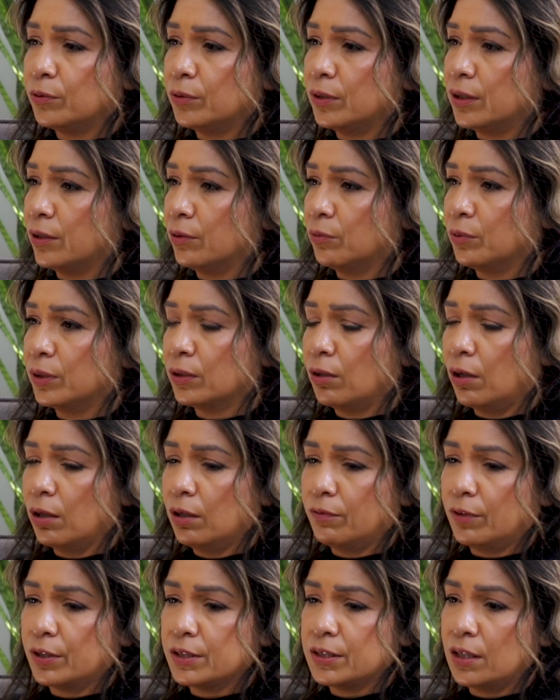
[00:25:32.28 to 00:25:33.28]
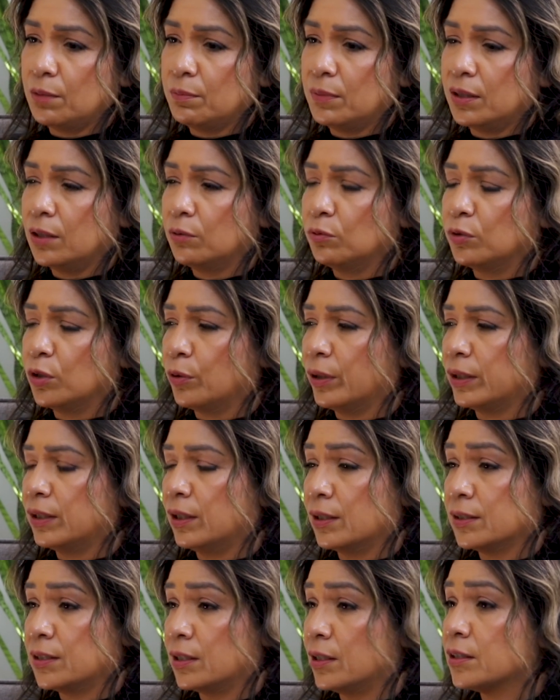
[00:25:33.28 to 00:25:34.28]
through here with all of our team. And the great
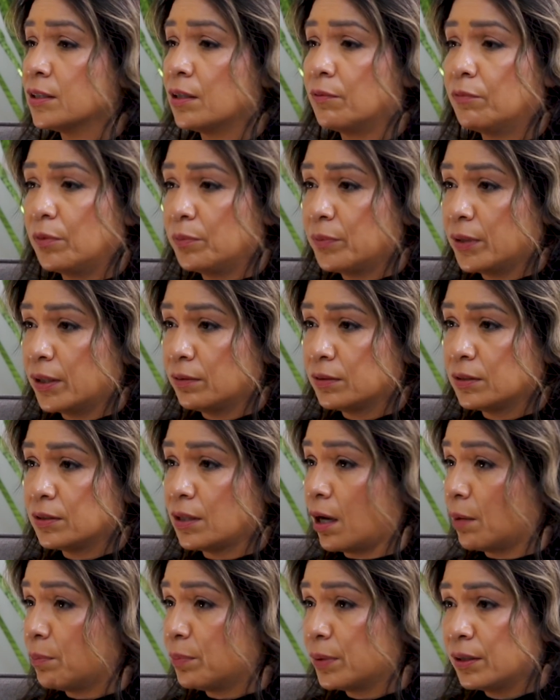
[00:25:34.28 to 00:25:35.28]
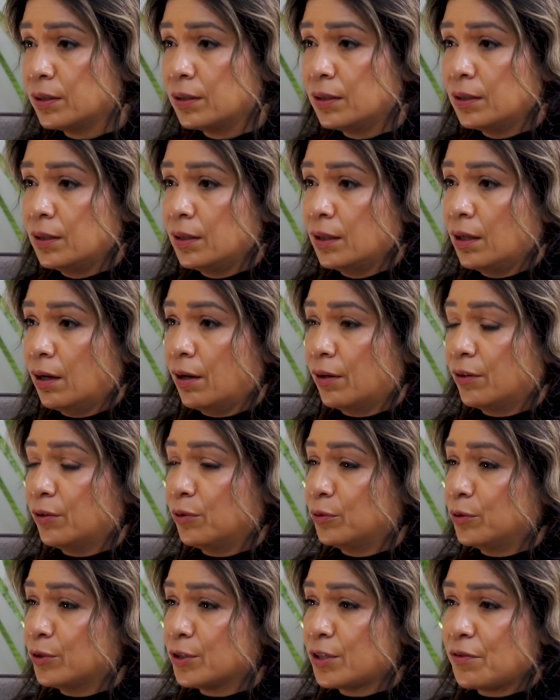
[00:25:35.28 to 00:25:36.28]
thing is it does come from the top. Our
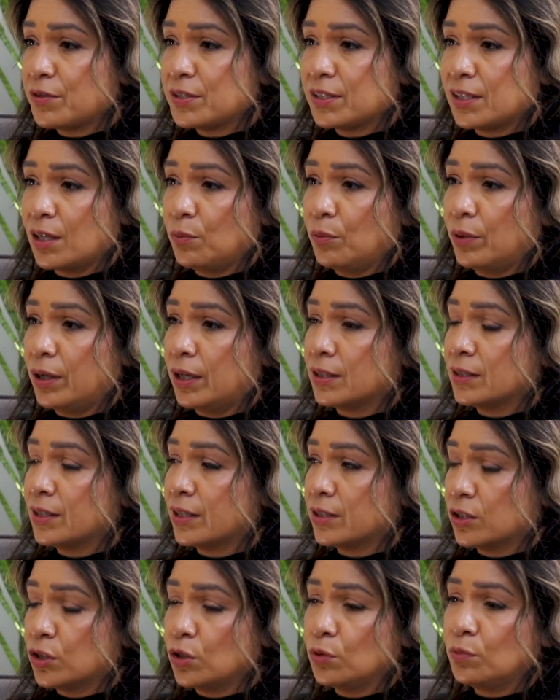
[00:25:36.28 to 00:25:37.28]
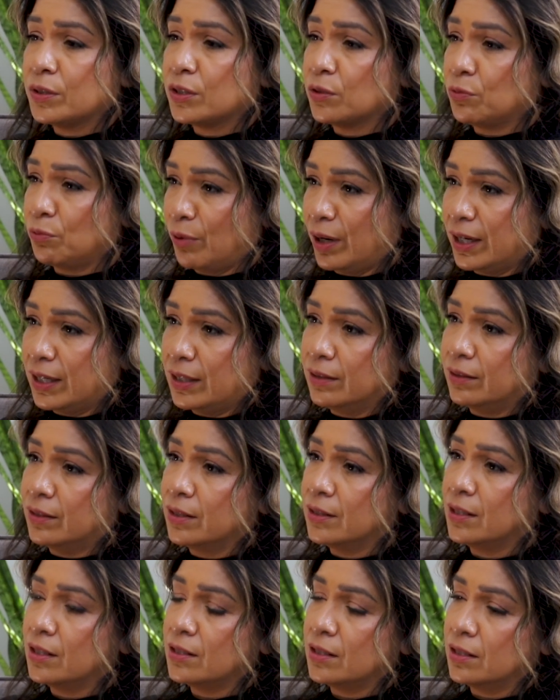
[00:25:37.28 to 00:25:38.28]
owners are the same way. It's let's do what's right.
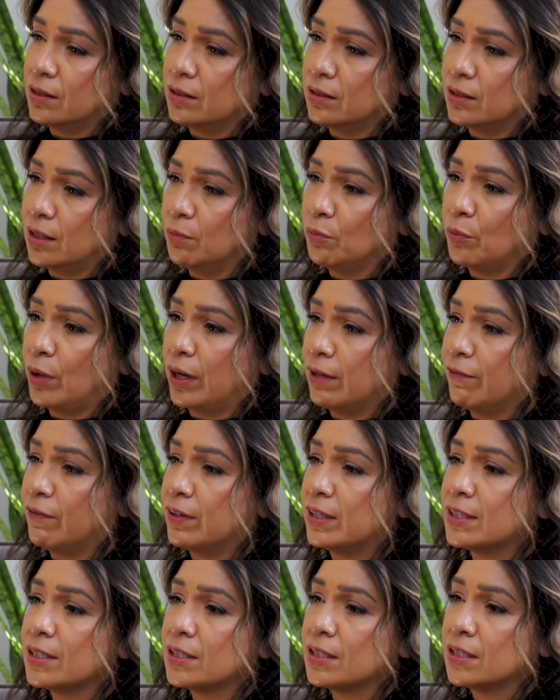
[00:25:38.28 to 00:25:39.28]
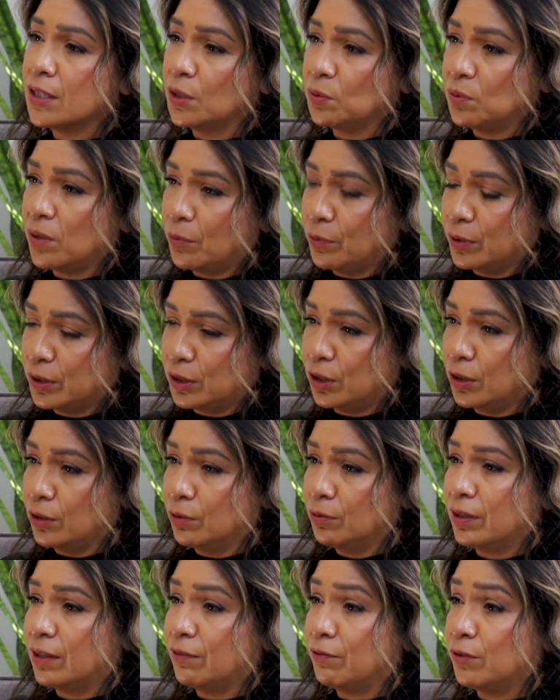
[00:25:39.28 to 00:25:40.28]
This doesn't seem right. If it doesn't sit well with
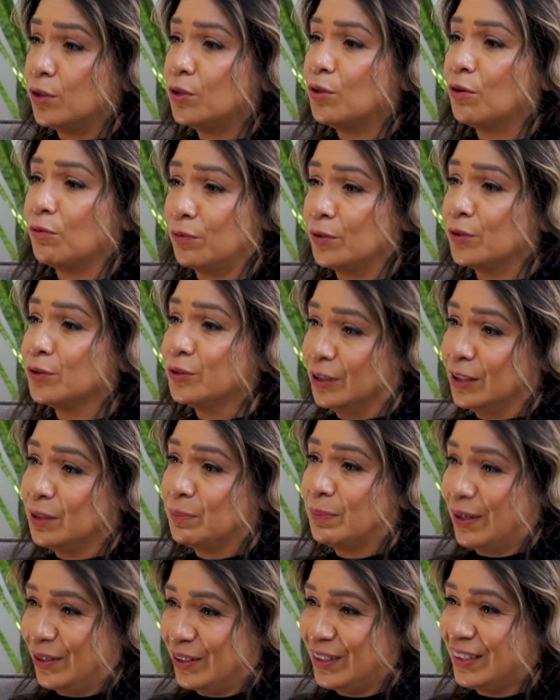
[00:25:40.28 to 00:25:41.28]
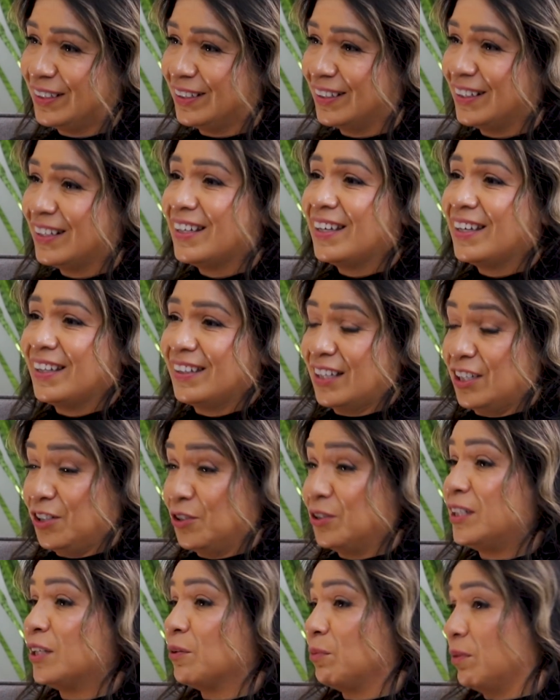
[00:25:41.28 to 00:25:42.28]
you, if you don't feel good about it, then
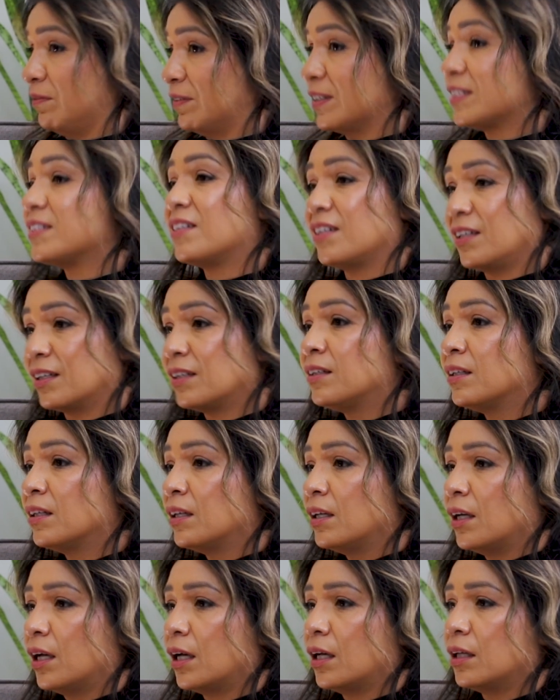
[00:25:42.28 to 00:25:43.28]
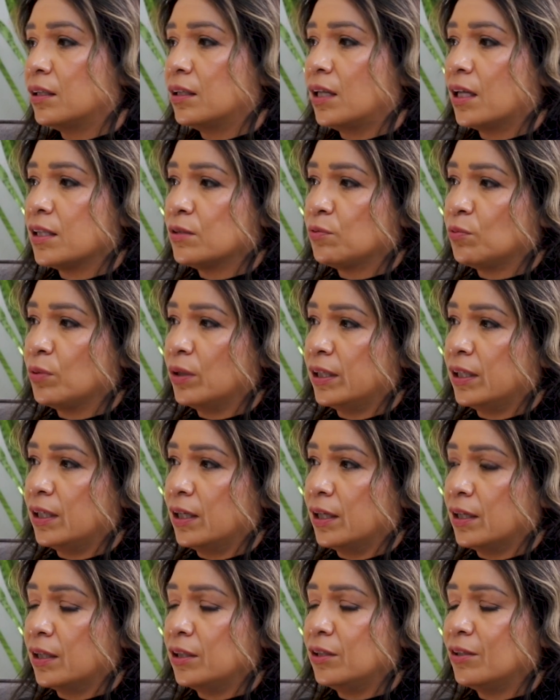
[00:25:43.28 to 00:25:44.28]
you need to revisit it. And that's
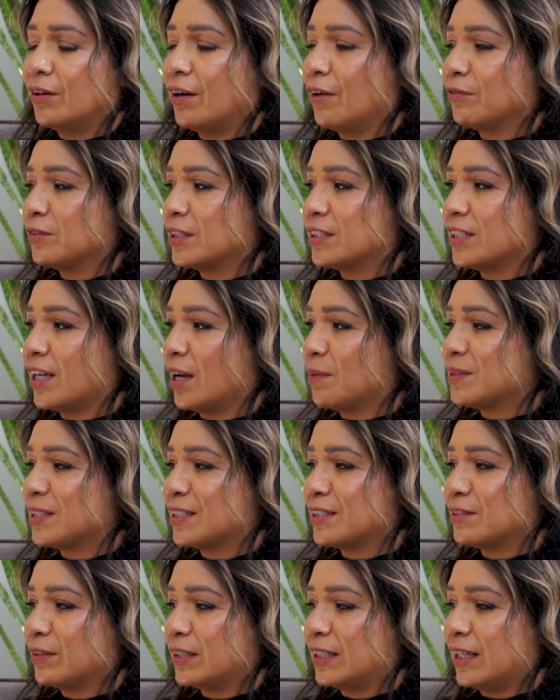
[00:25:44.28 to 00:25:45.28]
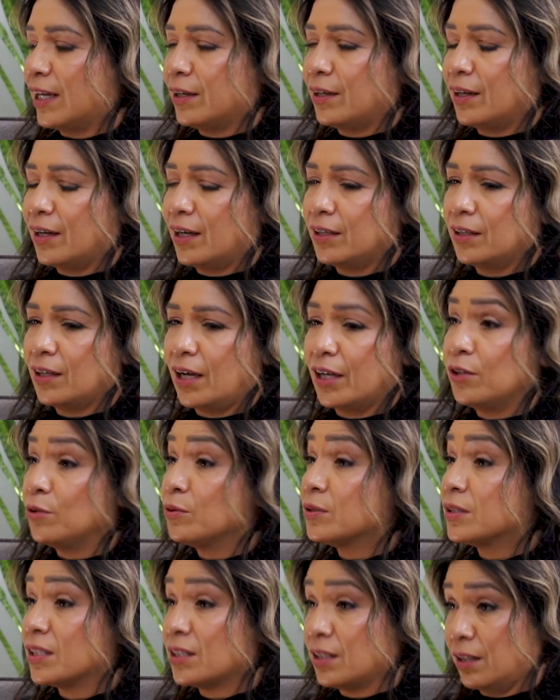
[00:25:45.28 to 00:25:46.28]
really it. And, oftentimes it's funny. I
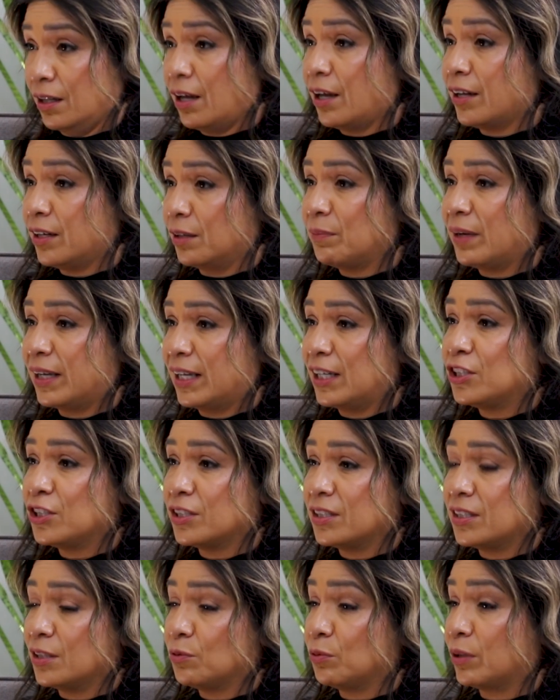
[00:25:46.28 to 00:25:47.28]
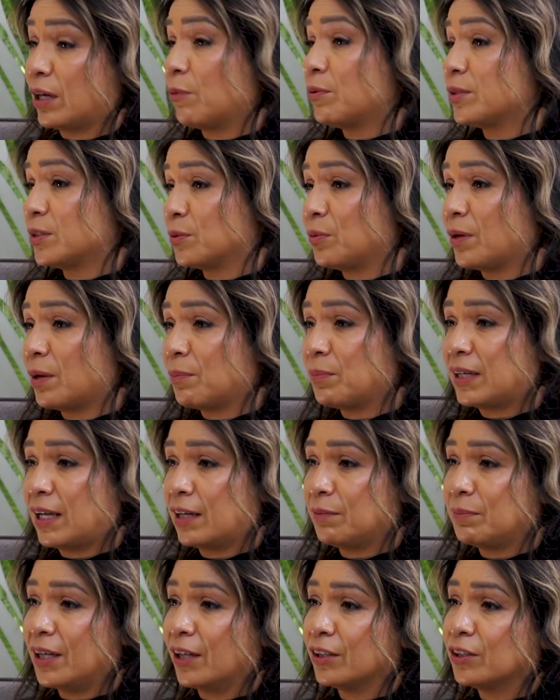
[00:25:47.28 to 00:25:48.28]
use this a lot in my agencies when I was a rep, and
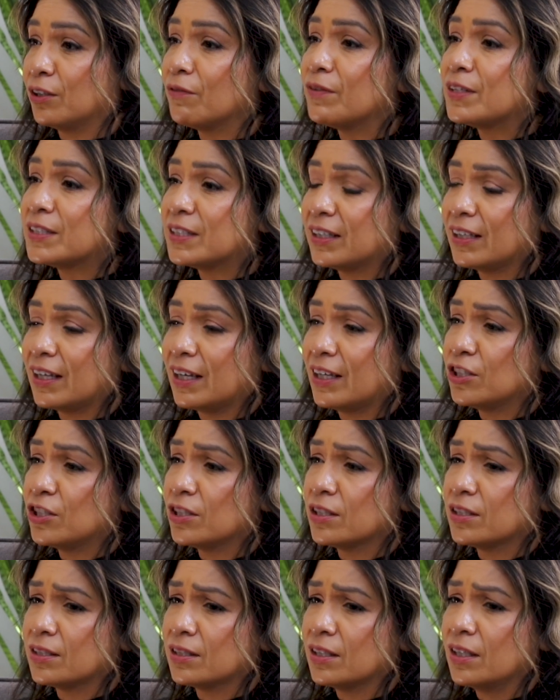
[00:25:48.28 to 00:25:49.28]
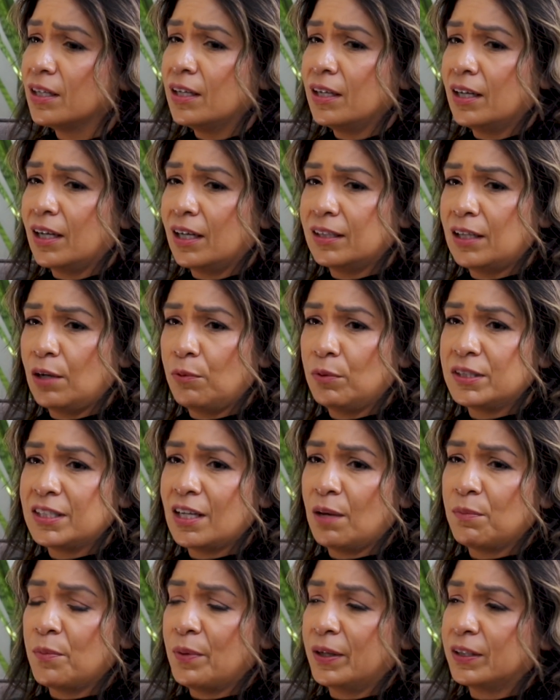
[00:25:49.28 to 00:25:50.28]
I'd be out there visiting agents, and they would
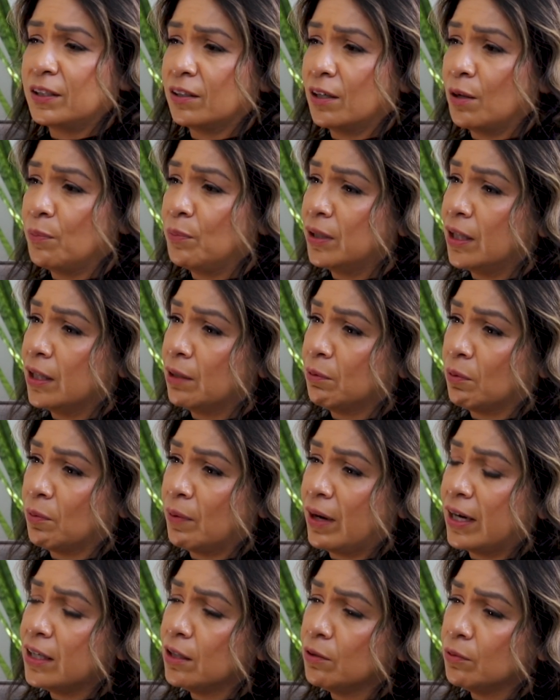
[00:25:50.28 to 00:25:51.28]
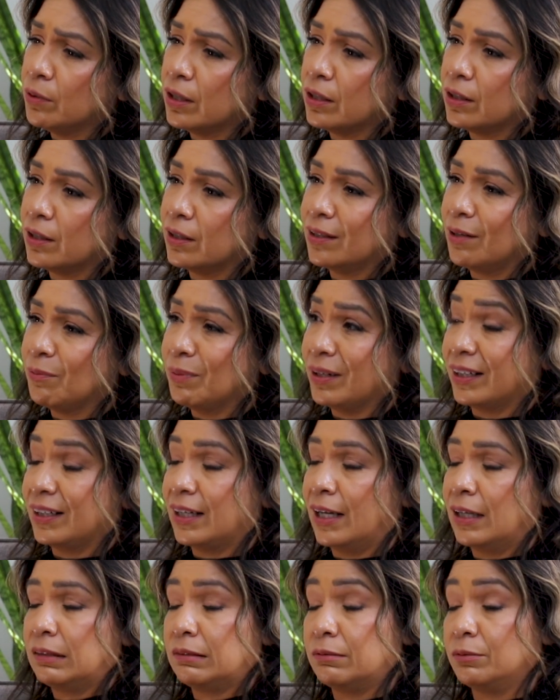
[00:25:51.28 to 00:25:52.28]
tell me about the company they were writing with, and they're
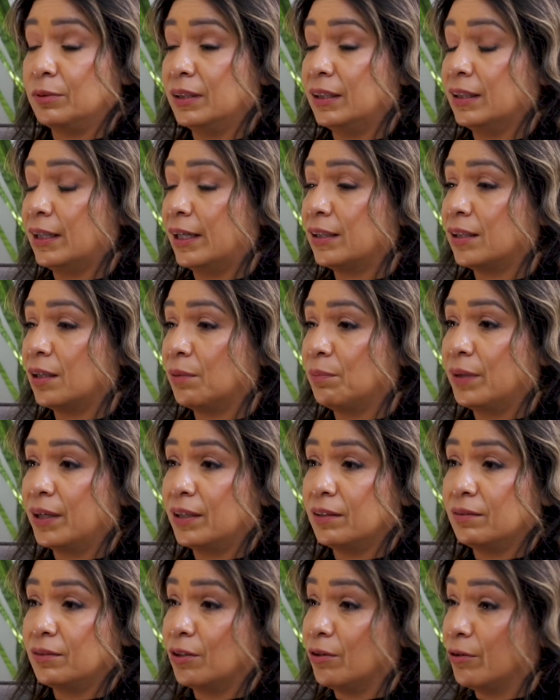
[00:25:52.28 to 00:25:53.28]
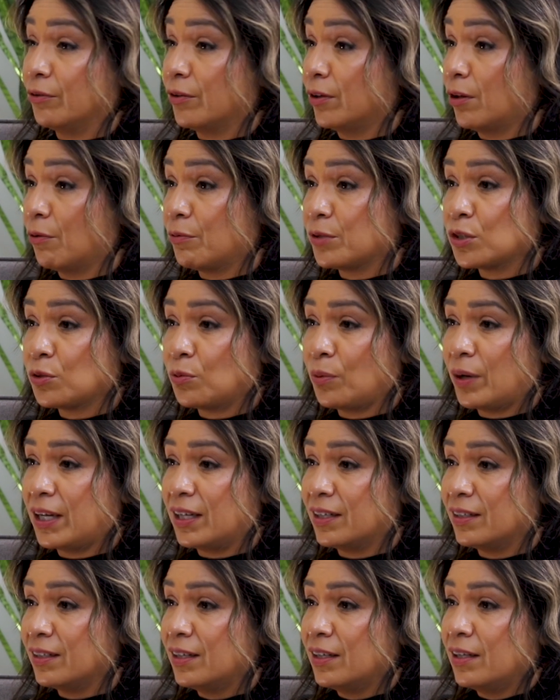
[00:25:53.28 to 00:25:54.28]
like, I don't really like them, but they're the lowest
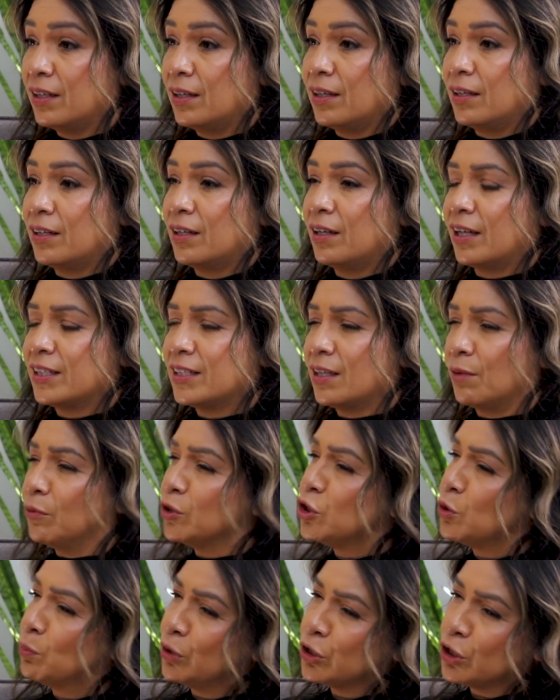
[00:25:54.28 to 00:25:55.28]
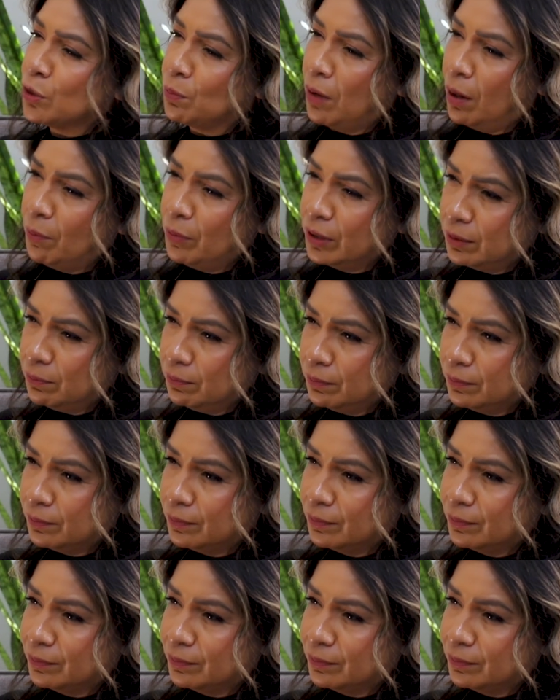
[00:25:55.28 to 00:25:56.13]
rate. I tell them, would you put your mom with them?